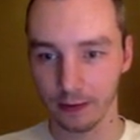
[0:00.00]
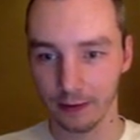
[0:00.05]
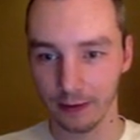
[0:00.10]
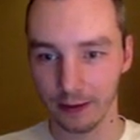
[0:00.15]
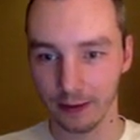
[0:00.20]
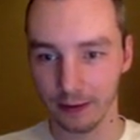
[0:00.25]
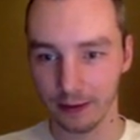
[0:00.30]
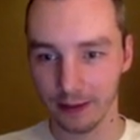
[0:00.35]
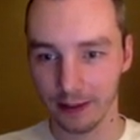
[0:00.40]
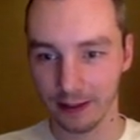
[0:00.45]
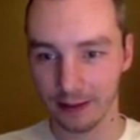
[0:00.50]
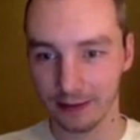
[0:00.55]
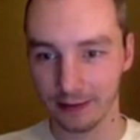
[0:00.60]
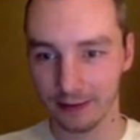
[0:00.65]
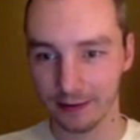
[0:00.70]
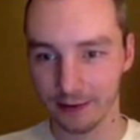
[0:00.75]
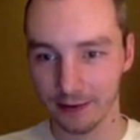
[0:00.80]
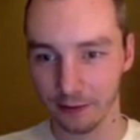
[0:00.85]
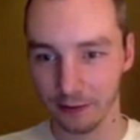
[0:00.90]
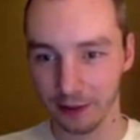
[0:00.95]
Yeah, look at that.
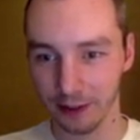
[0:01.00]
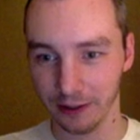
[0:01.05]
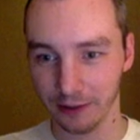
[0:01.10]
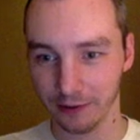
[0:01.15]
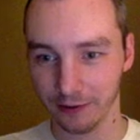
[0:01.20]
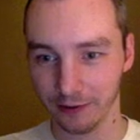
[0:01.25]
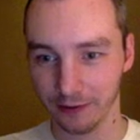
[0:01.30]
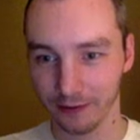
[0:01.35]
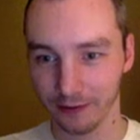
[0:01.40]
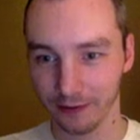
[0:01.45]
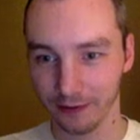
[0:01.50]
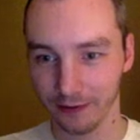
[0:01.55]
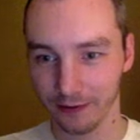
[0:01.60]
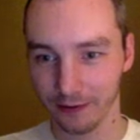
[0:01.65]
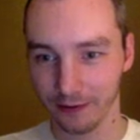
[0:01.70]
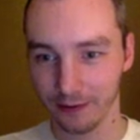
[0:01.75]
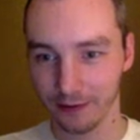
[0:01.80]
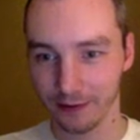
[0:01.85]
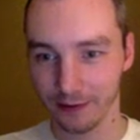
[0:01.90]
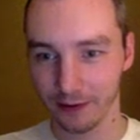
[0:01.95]
It's going to eat you.
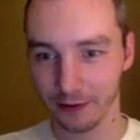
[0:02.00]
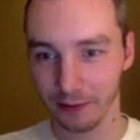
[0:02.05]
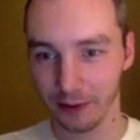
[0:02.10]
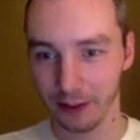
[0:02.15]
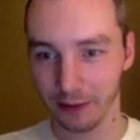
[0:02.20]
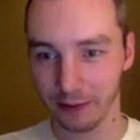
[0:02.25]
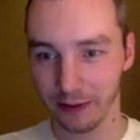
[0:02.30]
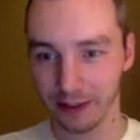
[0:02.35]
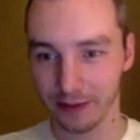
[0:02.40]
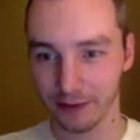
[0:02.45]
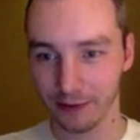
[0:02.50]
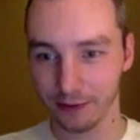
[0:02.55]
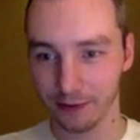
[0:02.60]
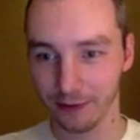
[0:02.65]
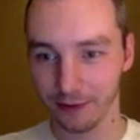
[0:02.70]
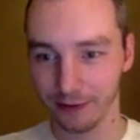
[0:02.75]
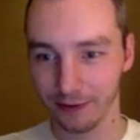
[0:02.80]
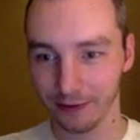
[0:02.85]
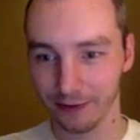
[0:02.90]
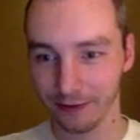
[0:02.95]
It's going to eat you, asshole.
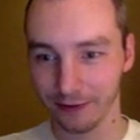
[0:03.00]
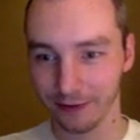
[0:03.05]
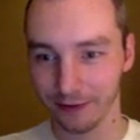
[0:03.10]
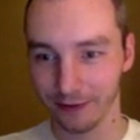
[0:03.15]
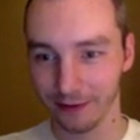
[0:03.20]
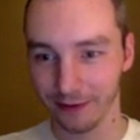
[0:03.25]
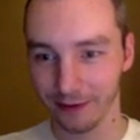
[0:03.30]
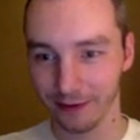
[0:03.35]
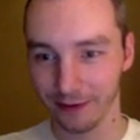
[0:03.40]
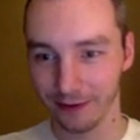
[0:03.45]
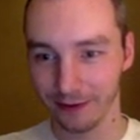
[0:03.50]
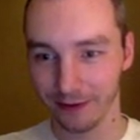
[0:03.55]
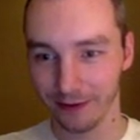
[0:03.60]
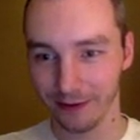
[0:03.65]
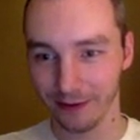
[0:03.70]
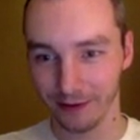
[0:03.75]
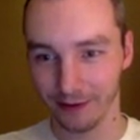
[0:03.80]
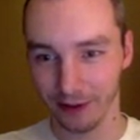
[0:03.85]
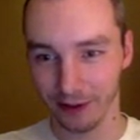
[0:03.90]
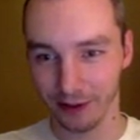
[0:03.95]

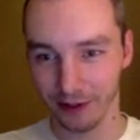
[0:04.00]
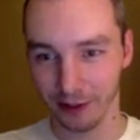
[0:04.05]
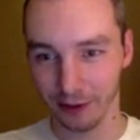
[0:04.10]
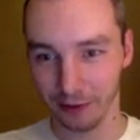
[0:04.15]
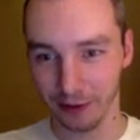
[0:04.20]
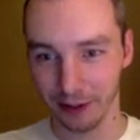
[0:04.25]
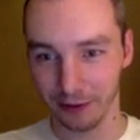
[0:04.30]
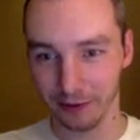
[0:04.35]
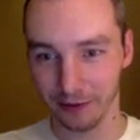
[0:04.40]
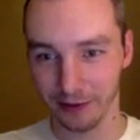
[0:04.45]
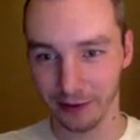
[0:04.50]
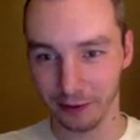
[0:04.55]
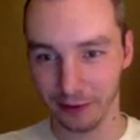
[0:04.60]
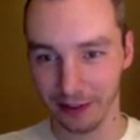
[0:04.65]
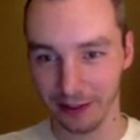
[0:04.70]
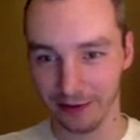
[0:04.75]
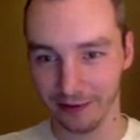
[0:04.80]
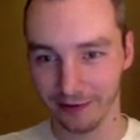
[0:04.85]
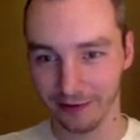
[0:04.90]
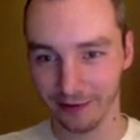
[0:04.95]
It's not actually going to eat you. It's going to
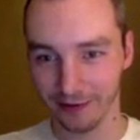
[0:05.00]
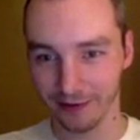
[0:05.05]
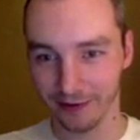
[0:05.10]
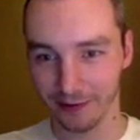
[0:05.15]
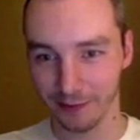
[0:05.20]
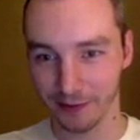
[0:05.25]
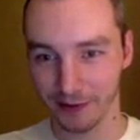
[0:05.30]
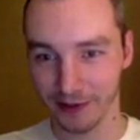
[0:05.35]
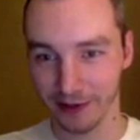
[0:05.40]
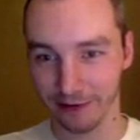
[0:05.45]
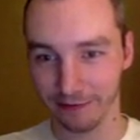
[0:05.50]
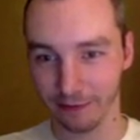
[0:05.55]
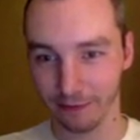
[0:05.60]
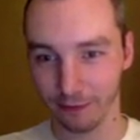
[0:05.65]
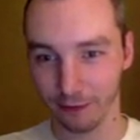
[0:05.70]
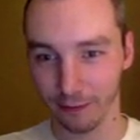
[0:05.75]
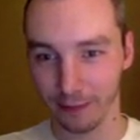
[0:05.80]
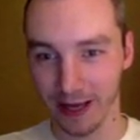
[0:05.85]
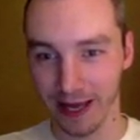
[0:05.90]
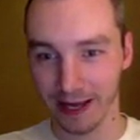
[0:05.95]
eat some stuff off
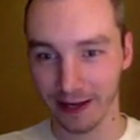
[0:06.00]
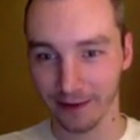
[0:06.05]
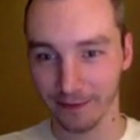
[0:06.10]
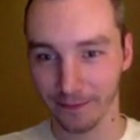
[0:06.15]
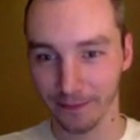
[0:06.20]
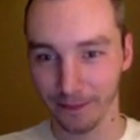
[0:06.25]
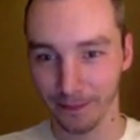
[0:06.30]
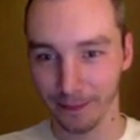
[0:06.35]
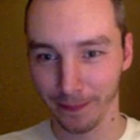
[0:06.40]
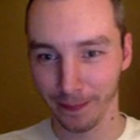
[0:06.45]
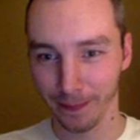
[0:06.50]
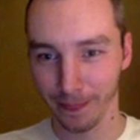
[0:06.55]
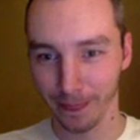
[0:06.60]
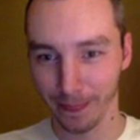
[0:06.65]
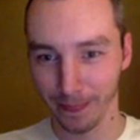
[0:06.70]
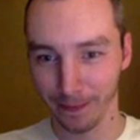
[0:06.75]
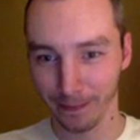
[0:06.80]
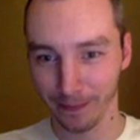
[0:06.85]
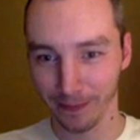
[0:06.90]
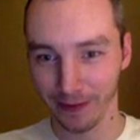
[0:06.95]
your back.
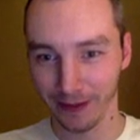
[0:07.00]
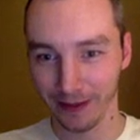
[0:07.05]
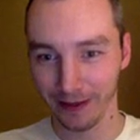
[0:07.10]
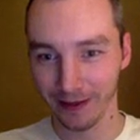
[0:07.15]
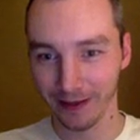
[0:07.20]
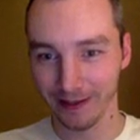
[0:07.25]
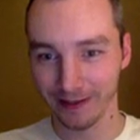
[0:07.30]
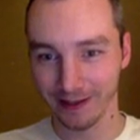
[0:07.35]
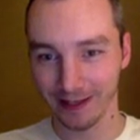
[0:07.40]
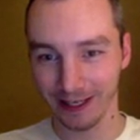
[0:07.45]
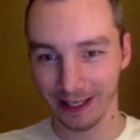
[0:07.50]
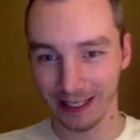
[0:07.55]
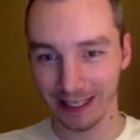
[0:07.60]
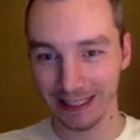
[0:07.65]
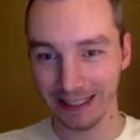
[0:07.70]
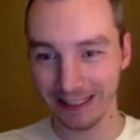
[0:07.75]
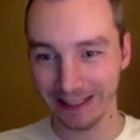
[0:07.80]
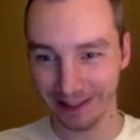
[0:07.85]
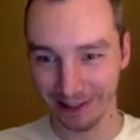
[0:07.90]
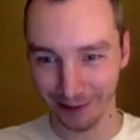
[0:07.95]
It's going to
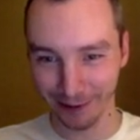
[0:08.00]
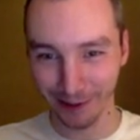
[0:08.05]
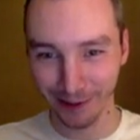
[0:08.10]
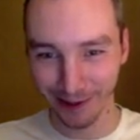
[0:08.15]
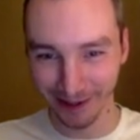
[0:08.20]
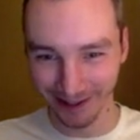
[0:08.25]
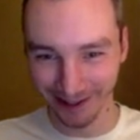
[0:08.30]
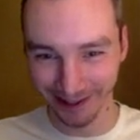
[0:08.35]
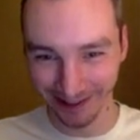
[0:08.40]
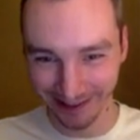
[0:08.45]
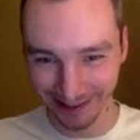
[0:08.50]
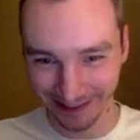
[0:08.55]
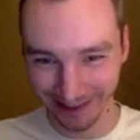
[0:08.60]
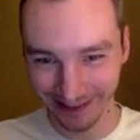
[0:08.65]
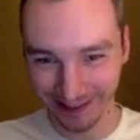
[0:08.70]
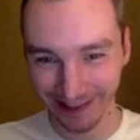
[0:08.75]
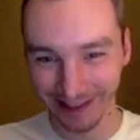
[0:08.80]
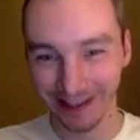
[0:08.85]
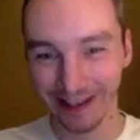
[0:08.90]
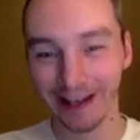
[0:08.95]
clean you.
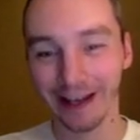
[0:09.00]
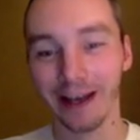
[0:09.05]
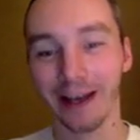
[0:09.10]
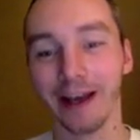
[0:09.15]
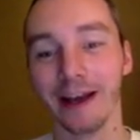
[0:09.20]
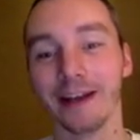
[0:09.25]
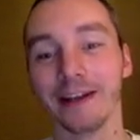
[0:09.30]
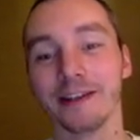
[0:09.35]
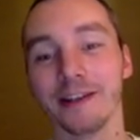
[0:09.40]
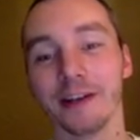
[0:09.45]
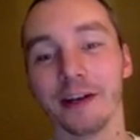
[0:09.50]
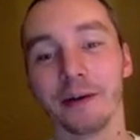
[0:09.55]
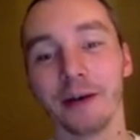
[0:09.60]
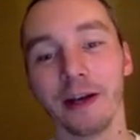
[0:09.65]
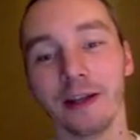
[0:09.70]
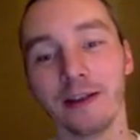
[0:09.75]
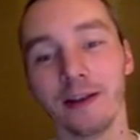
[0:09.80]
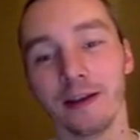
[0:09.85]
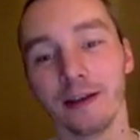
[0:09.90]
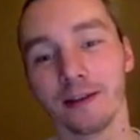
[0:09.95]
Do you know,
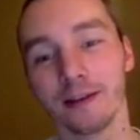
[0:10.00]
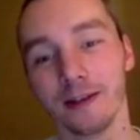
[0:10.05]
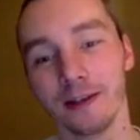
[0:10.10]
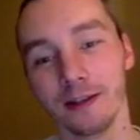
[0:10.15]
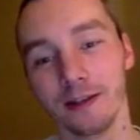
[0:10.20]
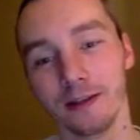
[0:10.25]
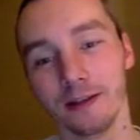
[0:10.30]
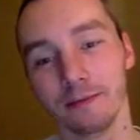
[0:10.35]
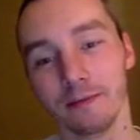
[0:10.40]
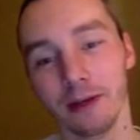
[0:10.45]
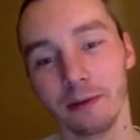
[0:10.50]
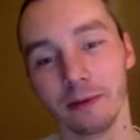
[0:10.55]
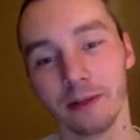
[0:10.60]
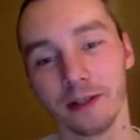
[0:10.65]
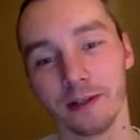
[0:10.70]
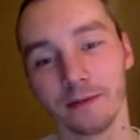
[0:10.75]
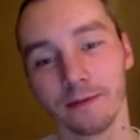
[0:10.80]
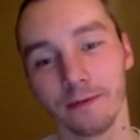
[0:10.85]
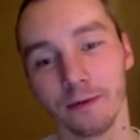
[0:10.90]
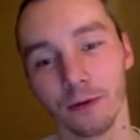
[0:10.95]
I think maybe
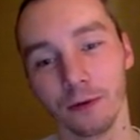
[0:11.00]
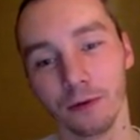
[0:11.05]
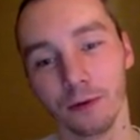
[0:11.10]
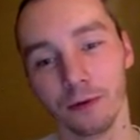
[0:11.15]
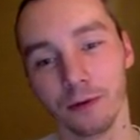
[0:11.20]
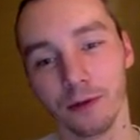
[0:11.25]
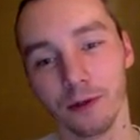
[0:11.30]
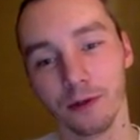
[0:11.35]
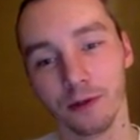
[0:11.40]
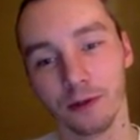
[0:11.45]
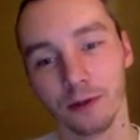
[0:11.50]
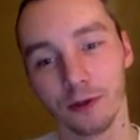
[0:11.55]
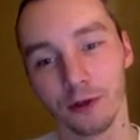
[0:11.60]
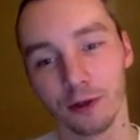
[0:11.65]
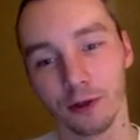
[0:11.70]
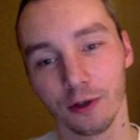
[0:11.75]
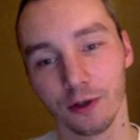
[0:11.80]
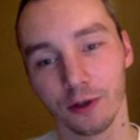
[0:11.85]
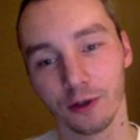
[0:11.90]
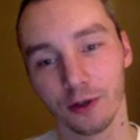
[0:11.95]
this food
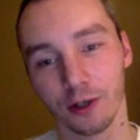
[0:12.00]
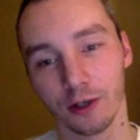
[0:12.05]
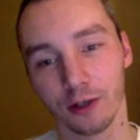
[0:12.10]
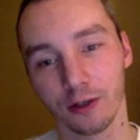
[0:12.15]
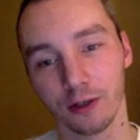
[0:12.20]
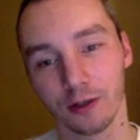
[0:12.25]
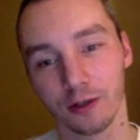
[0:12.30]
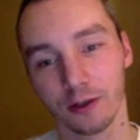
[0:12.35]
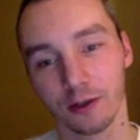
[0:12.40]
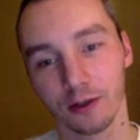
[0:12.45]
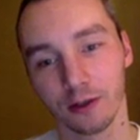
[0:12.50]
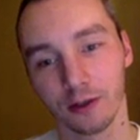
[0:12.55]
shouldn't shunt.